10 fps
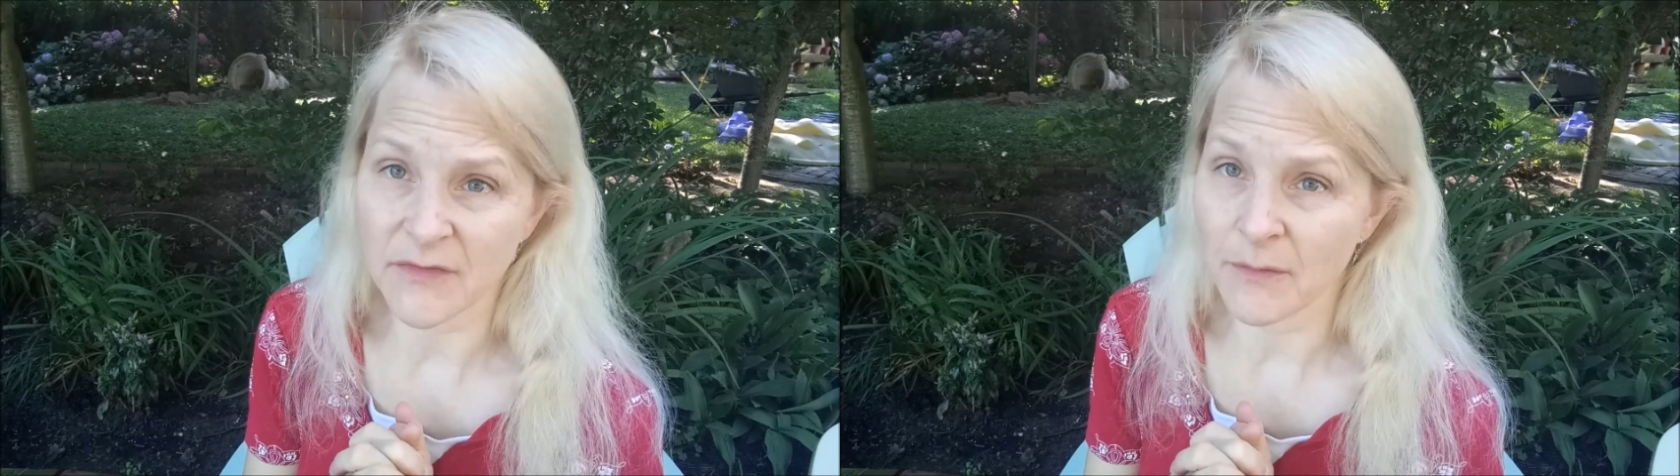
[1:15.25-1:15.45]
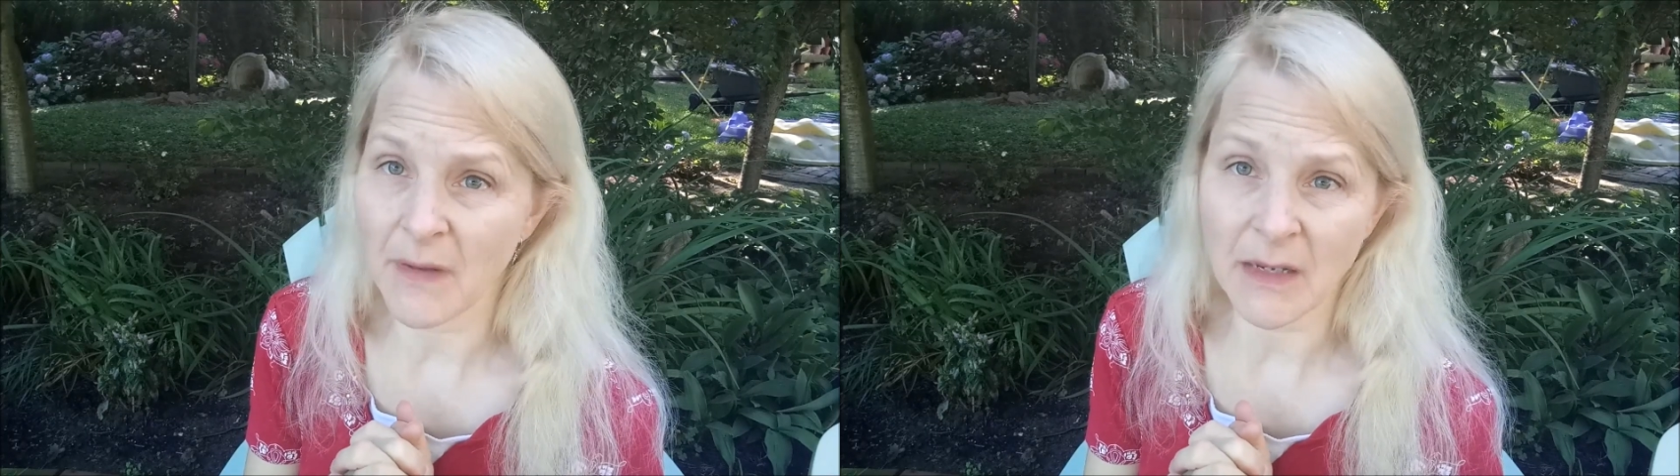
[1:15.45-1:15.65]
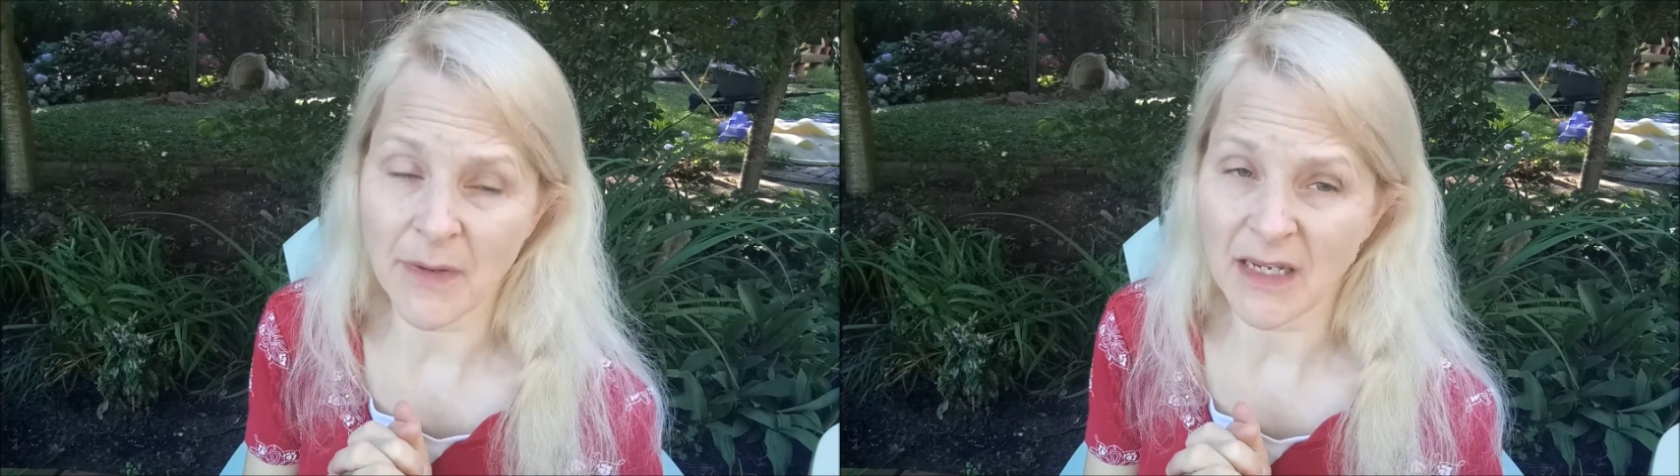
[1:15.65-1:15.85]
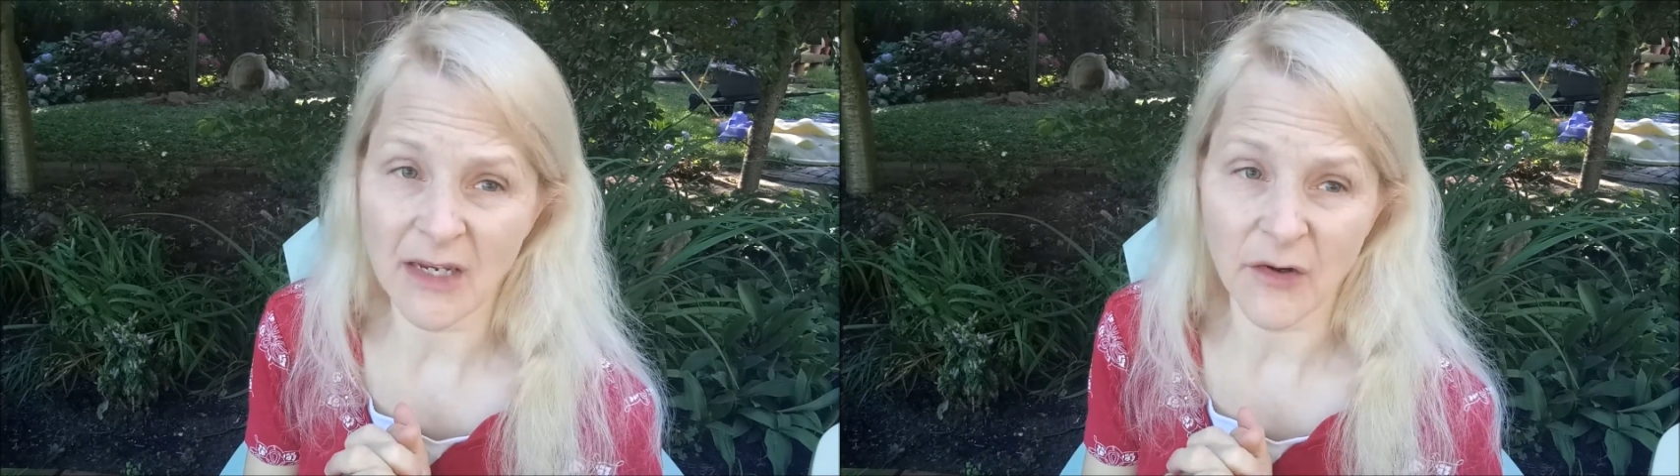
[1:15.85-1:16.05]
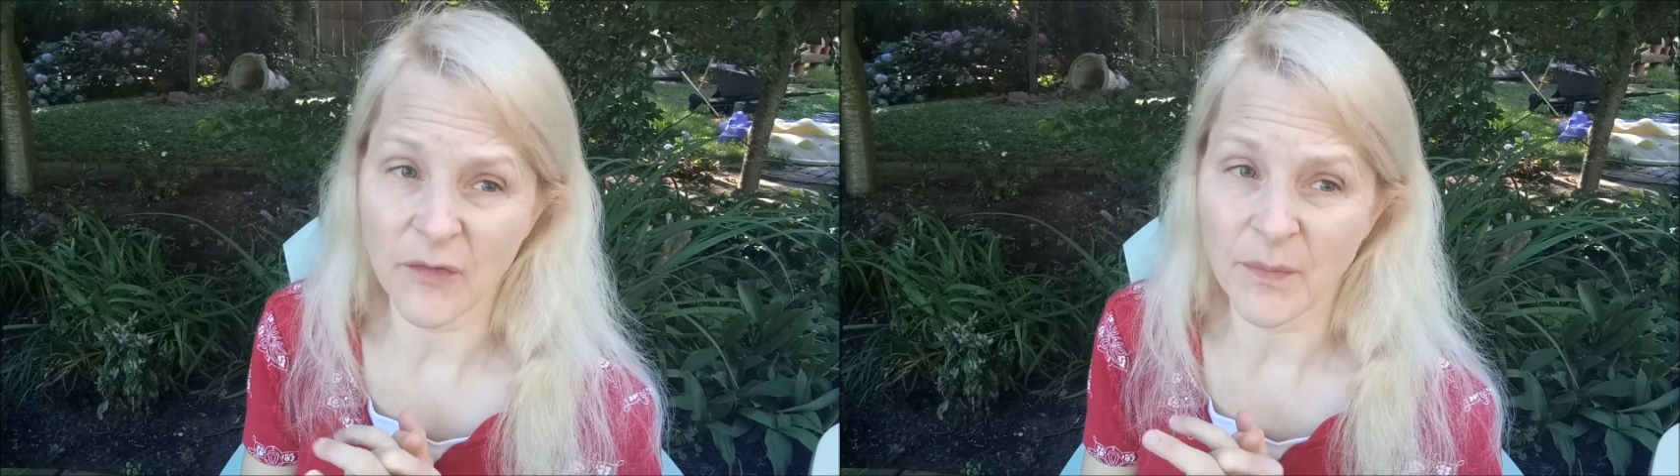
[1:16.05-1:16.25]
for many, many
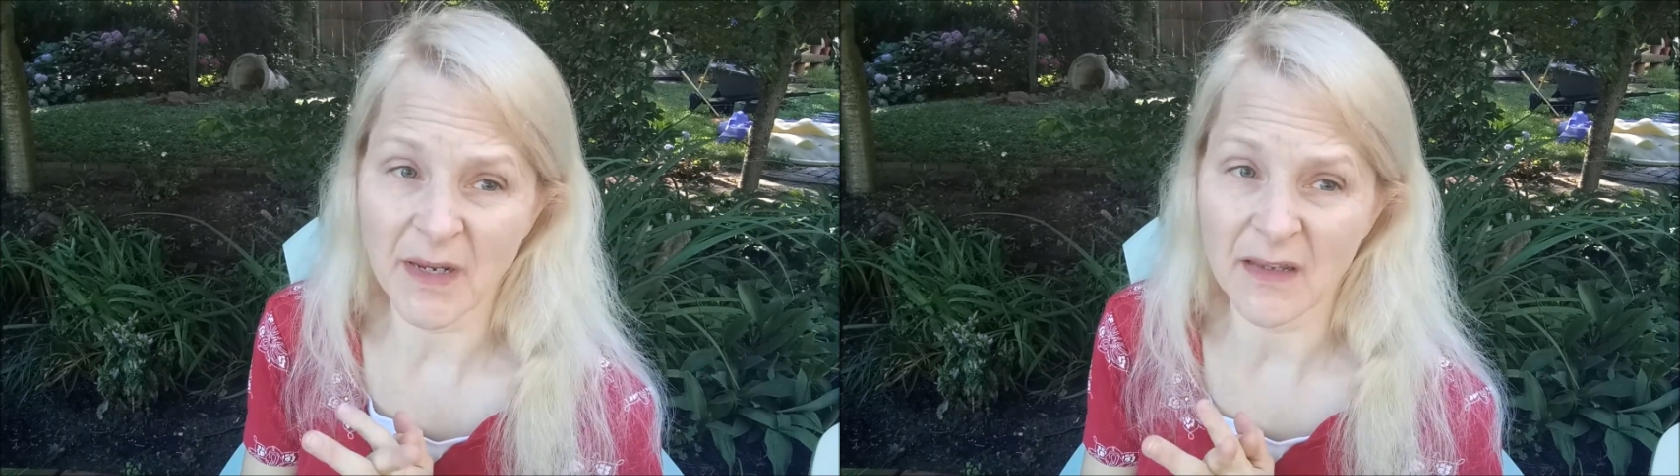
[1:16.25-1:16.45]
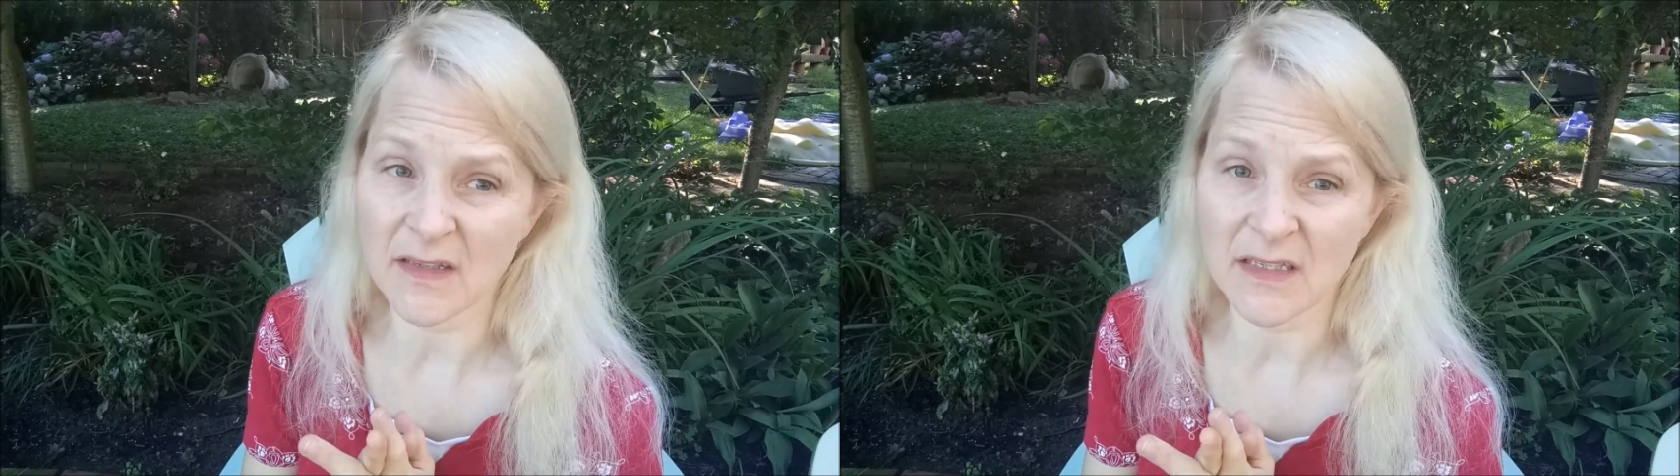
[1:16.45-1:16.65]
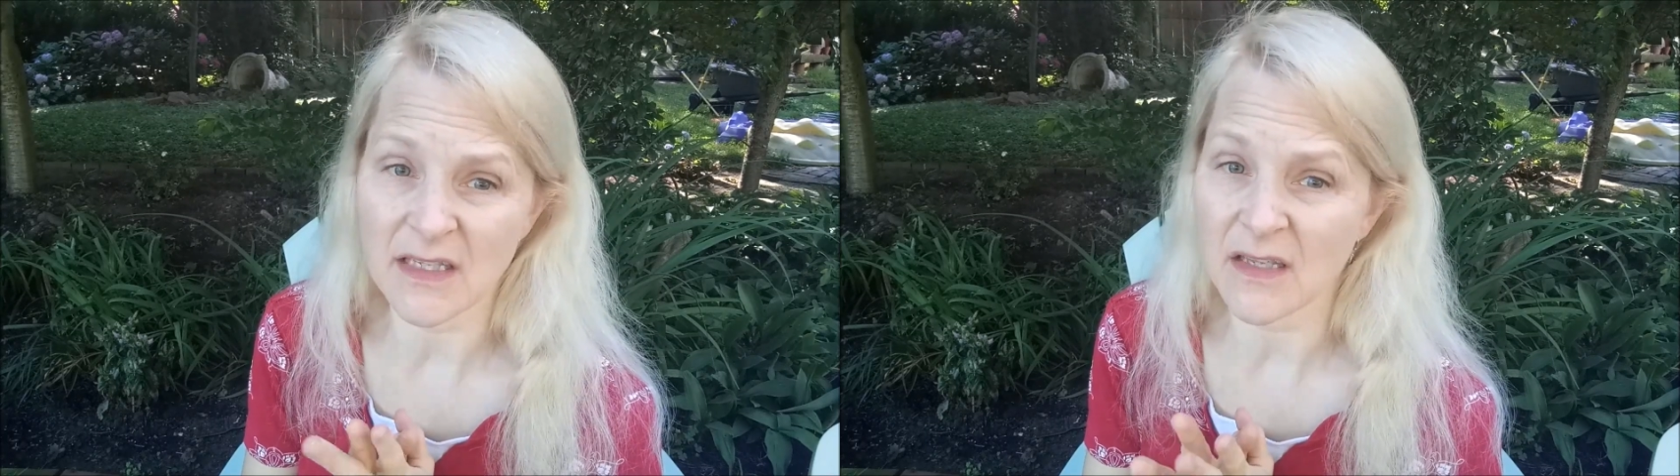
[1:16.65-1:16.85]
years because